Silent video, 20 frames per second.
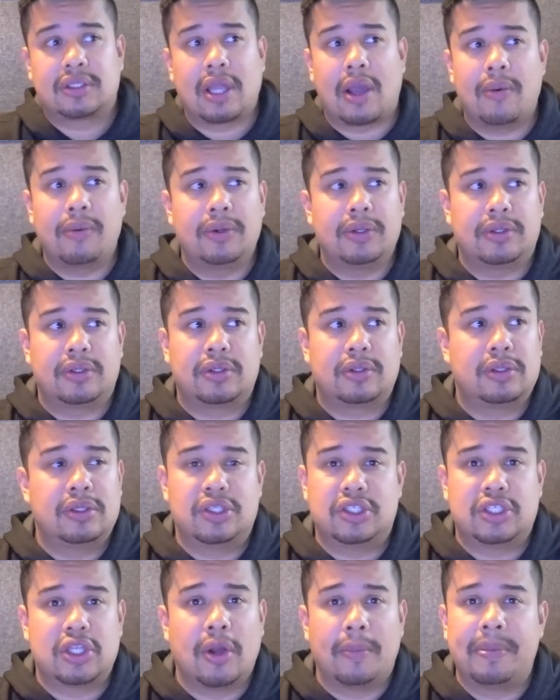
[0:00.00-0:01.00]
would
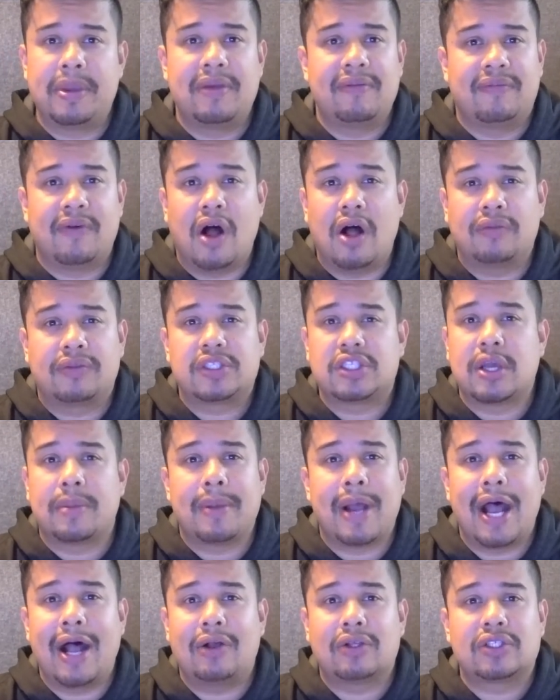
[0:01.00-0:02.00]
still be involved
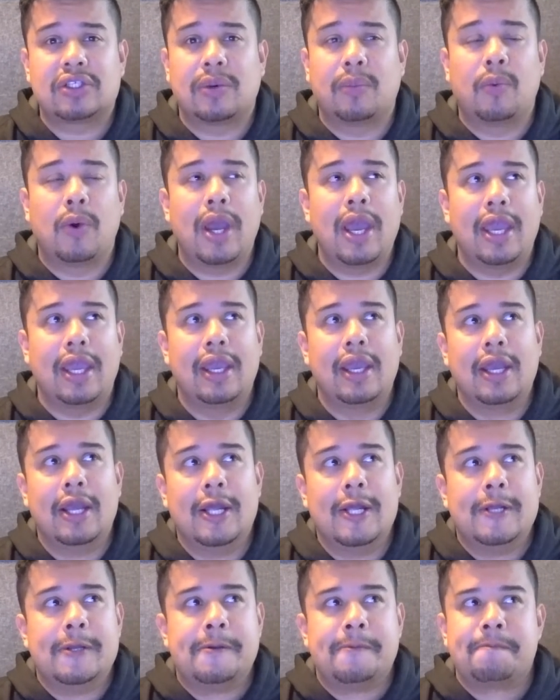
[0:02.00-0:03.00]
somehow, some way.
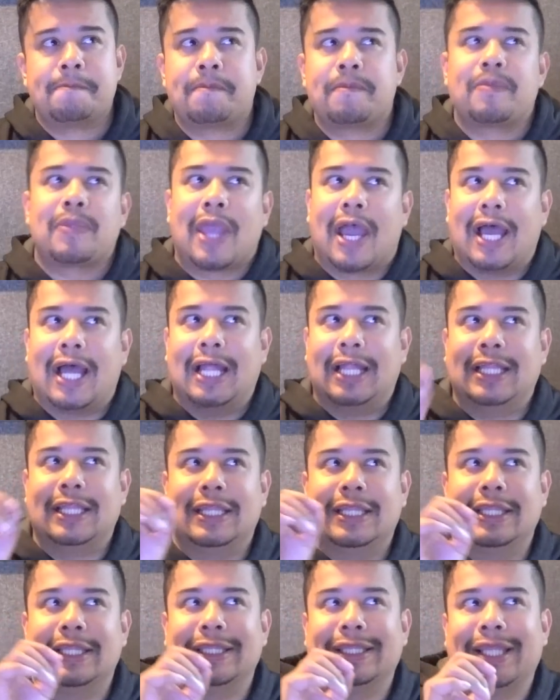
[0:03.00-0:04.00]

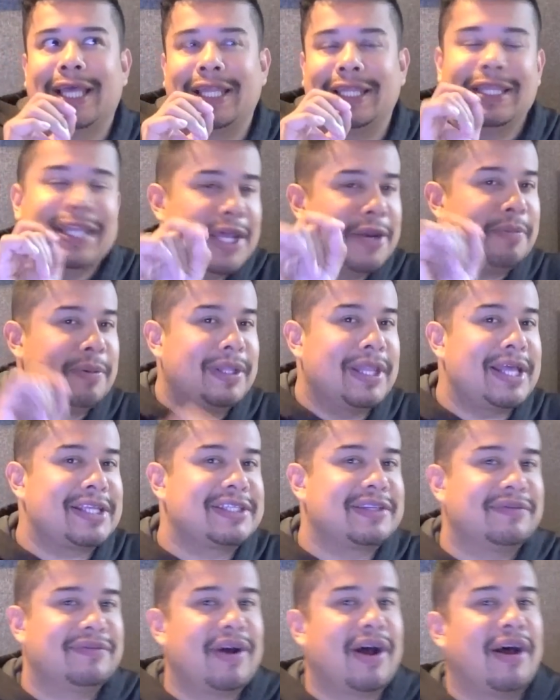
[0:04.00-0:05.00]
A little bit less
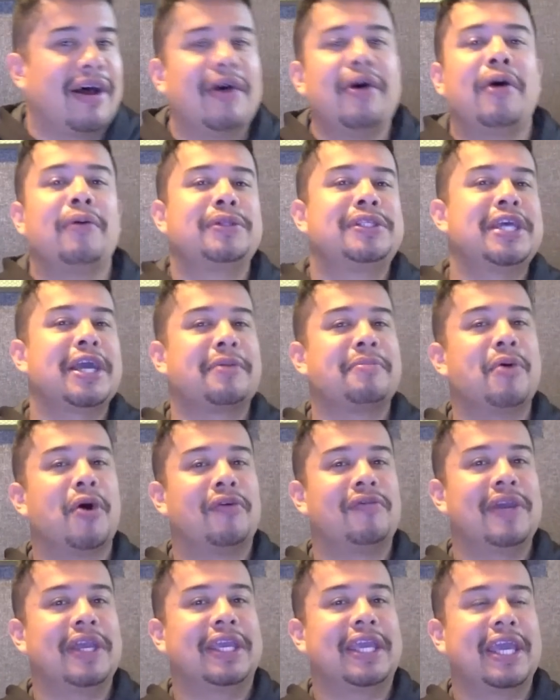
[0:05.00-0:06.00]
involved. I would take
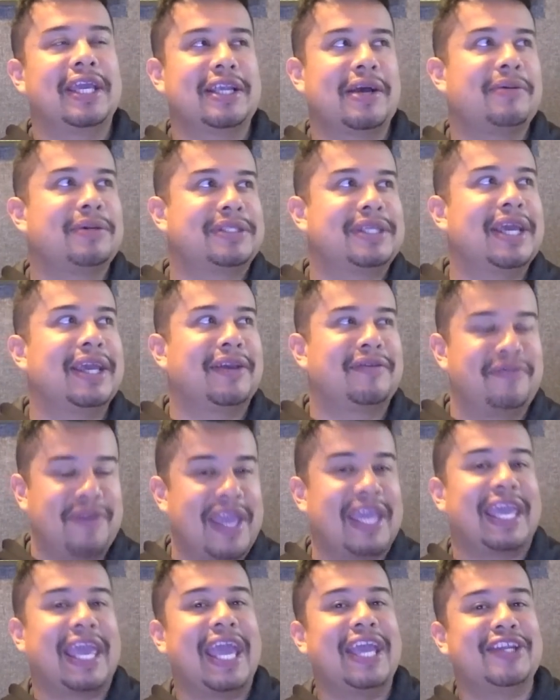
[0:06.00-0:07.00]
more vacation. I would take
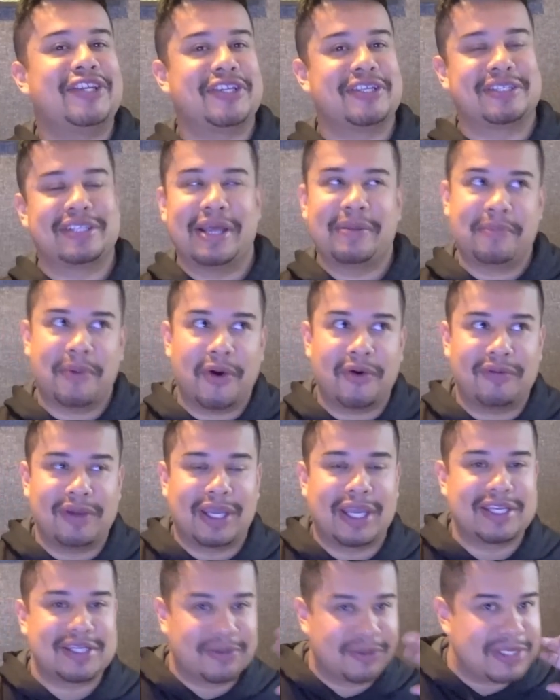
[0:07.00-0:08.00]
vacations, not more
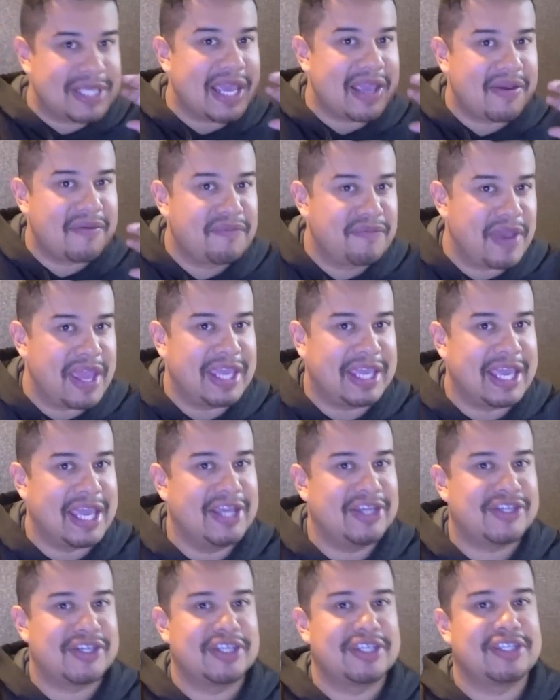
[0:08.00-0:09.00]
vacations. I would take
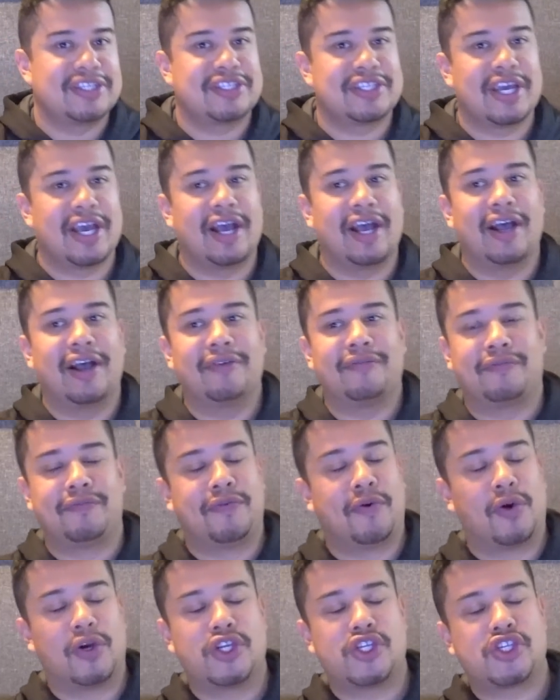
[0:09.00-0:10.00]
vacations
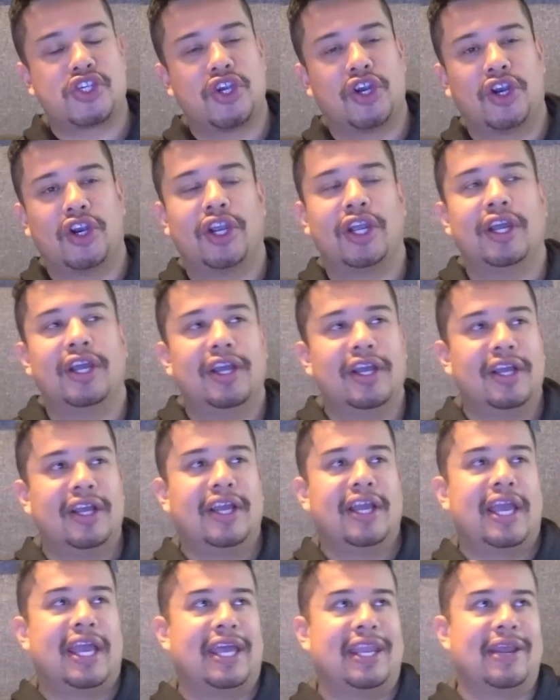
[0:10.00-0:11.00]
for sure,
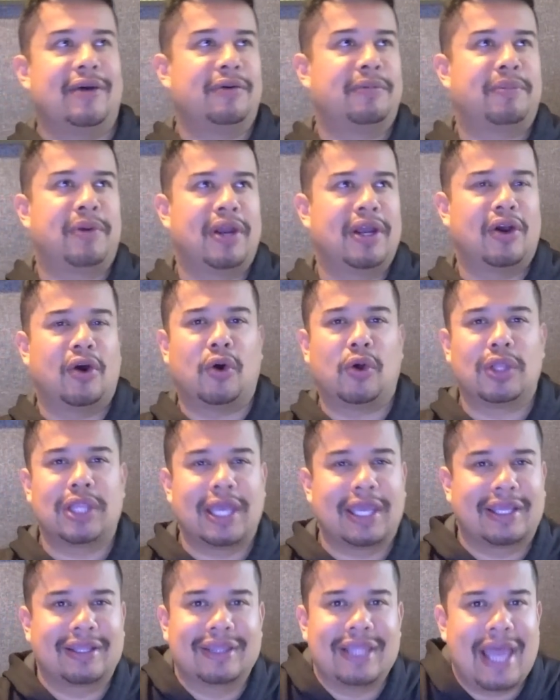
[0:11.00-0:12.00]
and I would probably hold
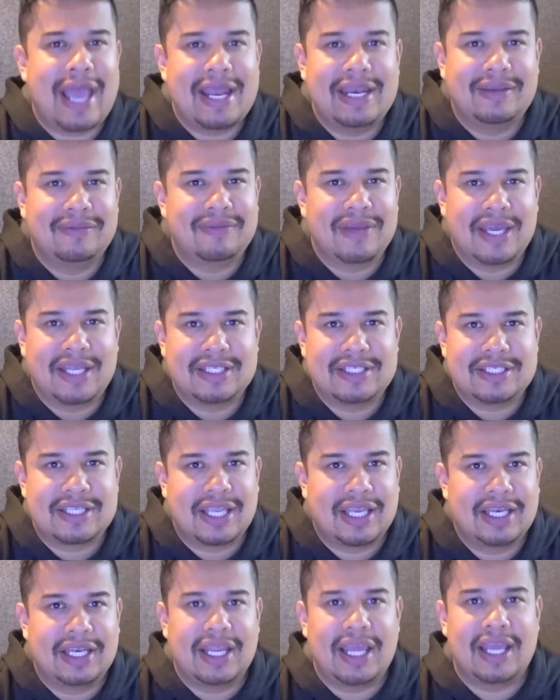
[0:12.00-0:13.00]
like LAN events
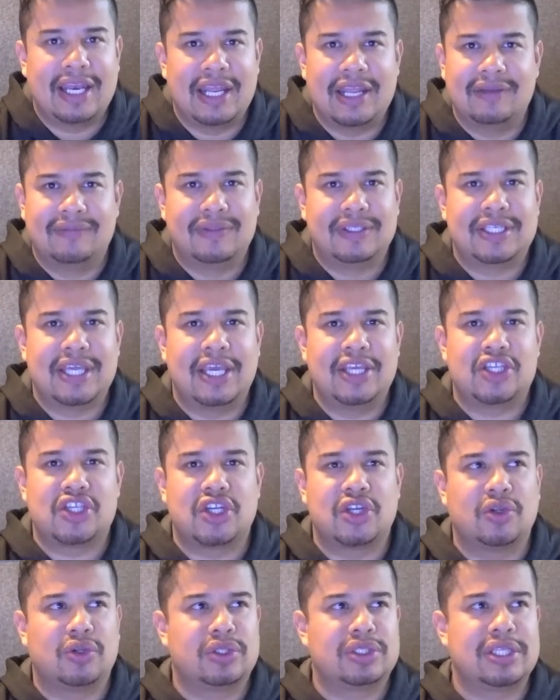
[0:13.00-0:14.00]
and
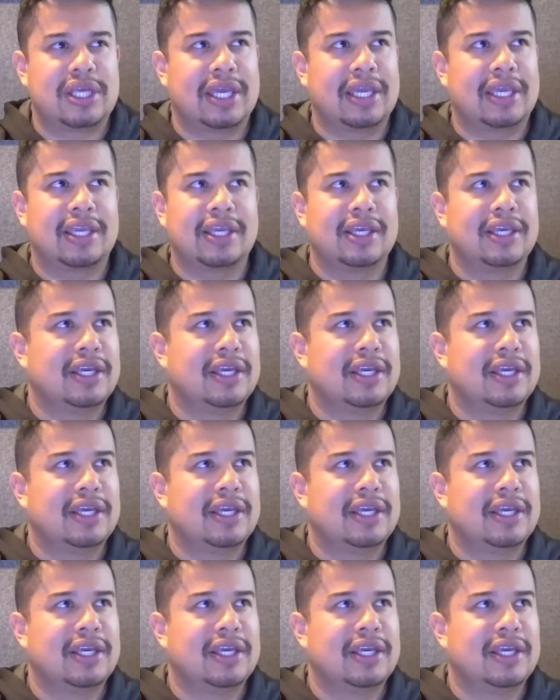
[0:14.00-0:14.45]
invitationals like